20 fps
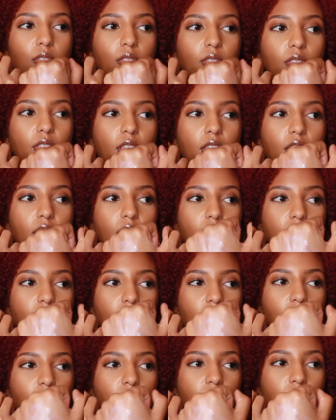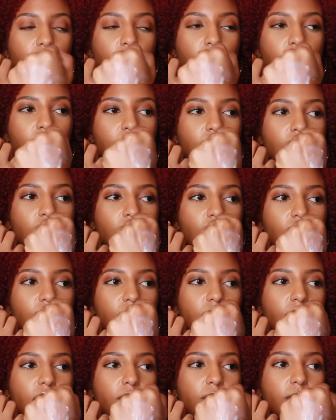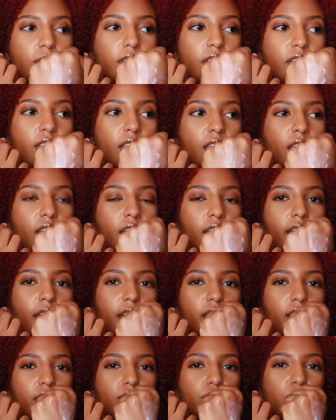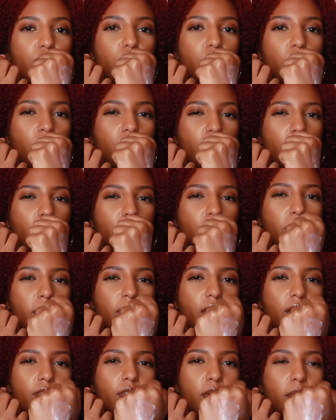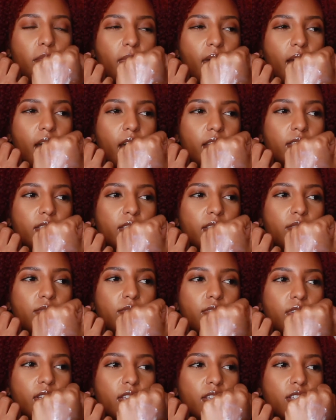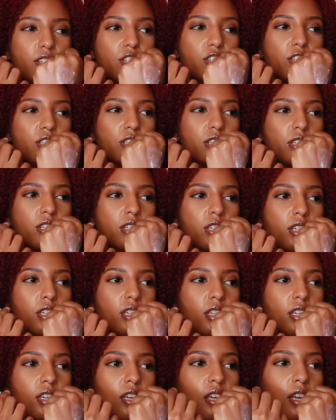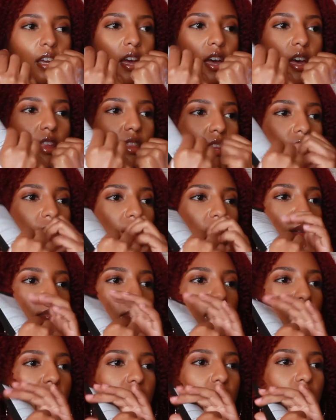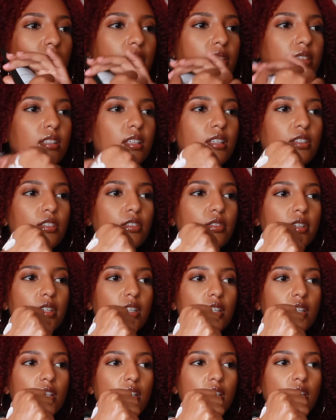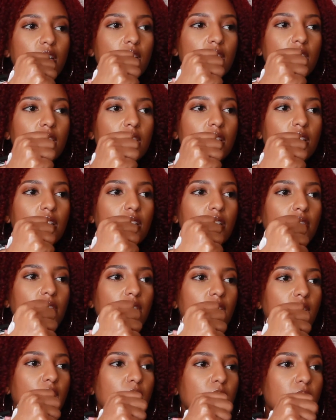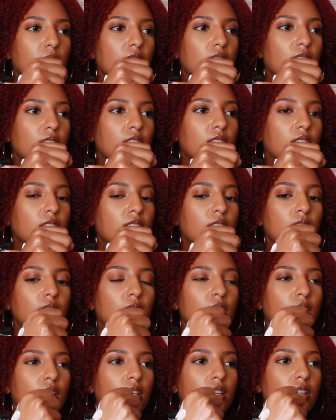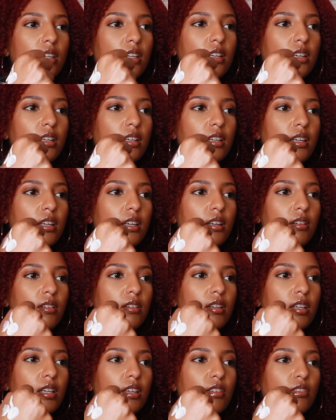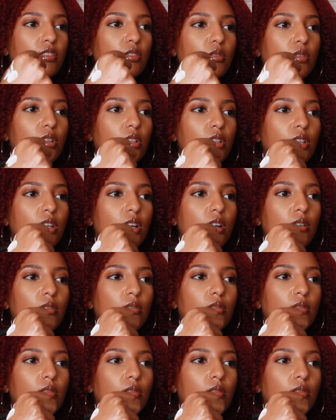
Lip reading: the Elta one kind of leaves you of a bit of a matte finish, and then the BlackGirl sunscreen, let me get a good angle, gives you a glow